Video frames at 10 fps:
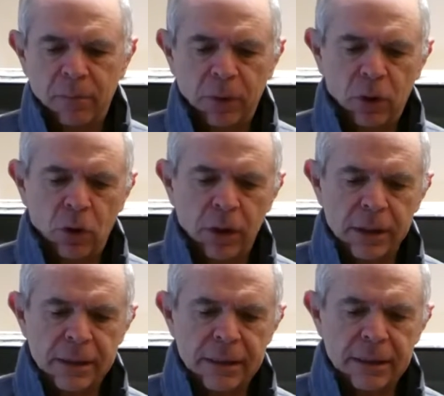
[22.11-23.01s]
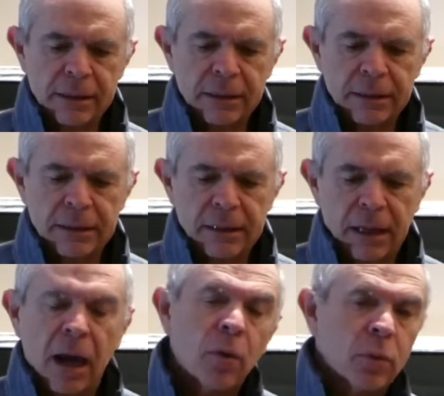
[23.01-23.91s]
because uh,
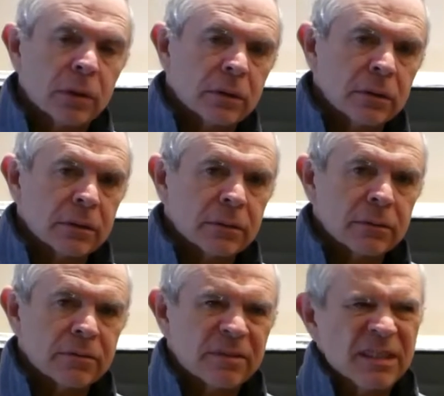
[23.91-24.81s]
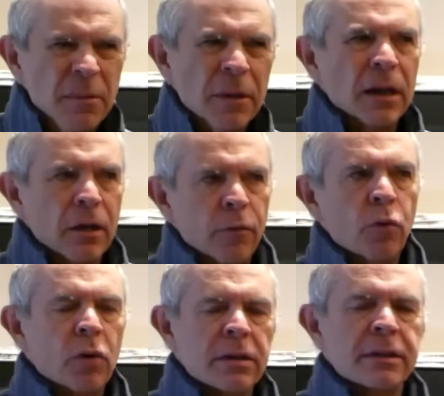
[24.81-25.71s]
I will typically
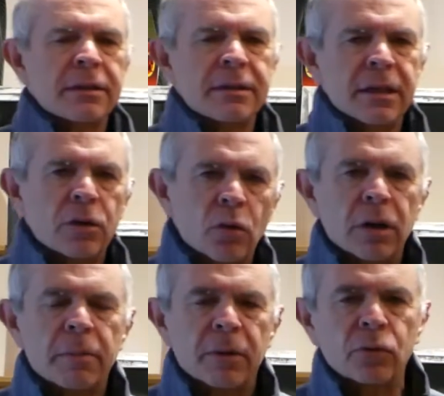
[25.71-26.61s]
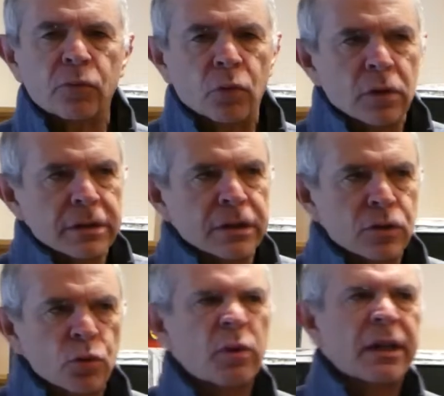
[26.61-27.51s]
forces, they talk about forces
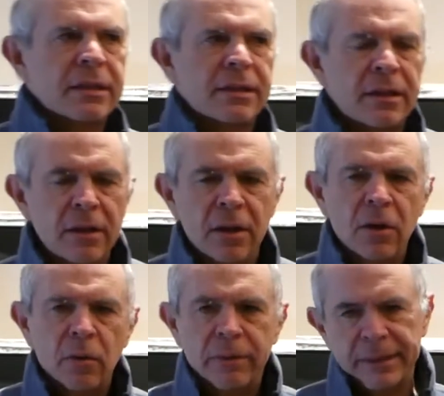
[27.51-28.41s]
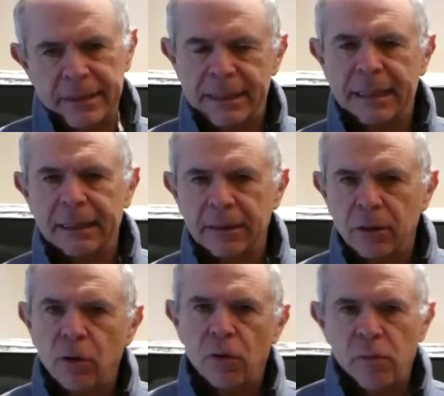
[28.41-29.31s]
together with the second
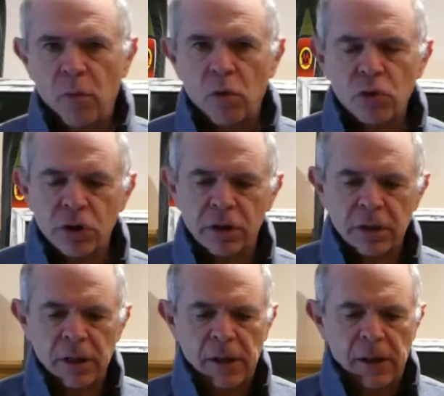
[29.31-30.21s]
law of motion.